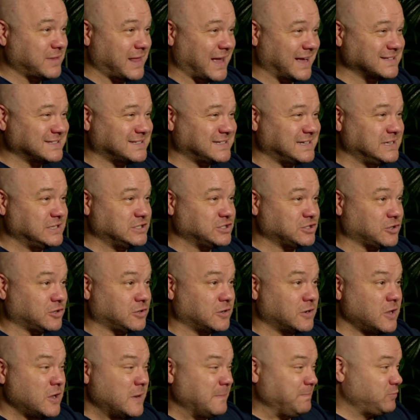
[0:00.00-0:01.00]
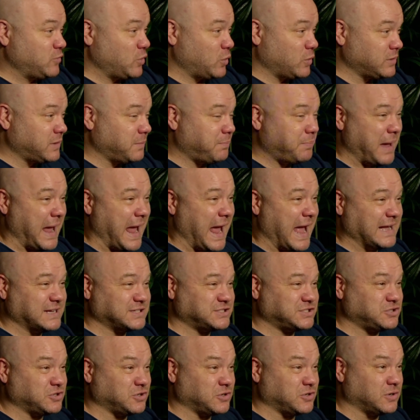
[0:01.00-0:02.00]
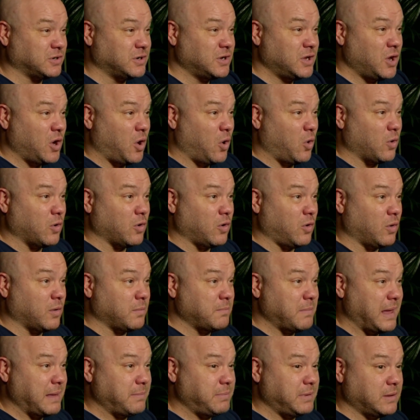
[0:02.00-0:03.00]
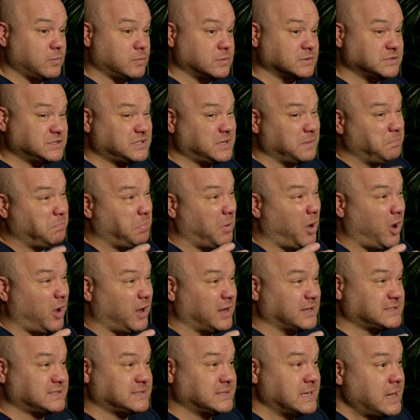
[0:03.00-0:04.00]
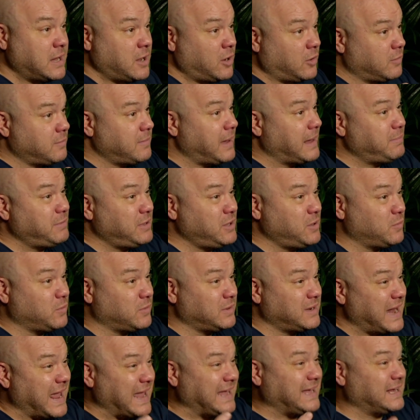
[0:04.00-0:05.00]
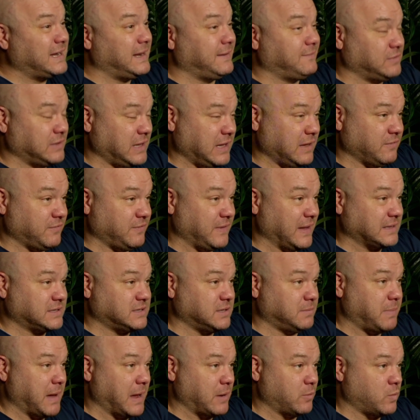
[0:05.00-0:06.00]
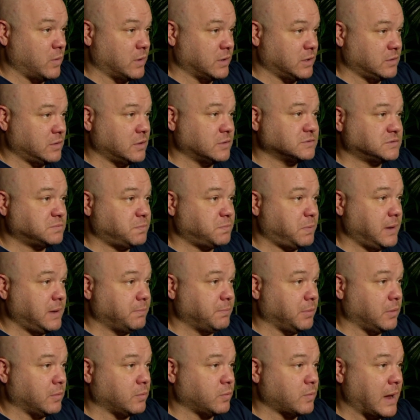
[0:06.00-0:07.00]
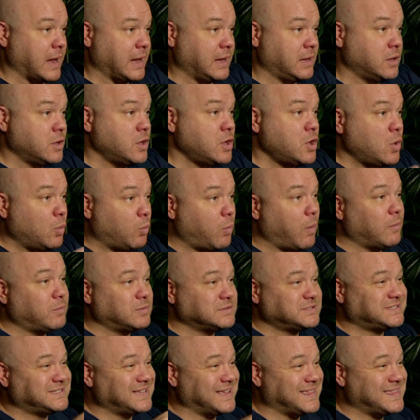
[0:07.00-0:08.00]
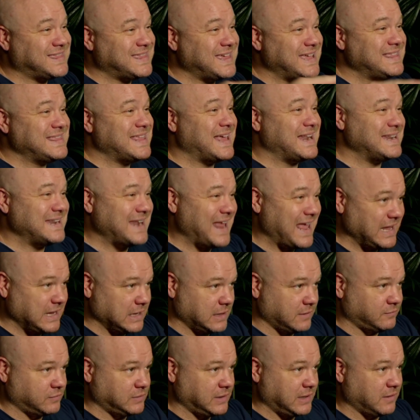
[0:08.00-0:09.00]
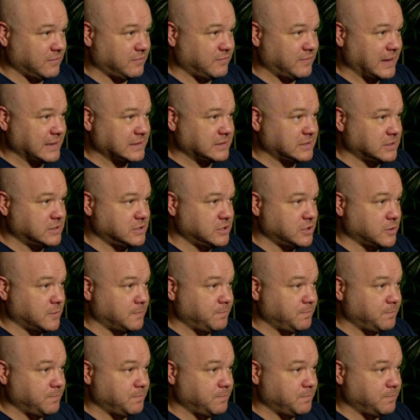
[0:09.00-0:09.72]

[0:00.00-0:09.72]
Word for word: that teacher, or the pastor, or or maybe it was the boss, or maybe you were negatively affected by one of those people, right? What was the thing that negatively affected you?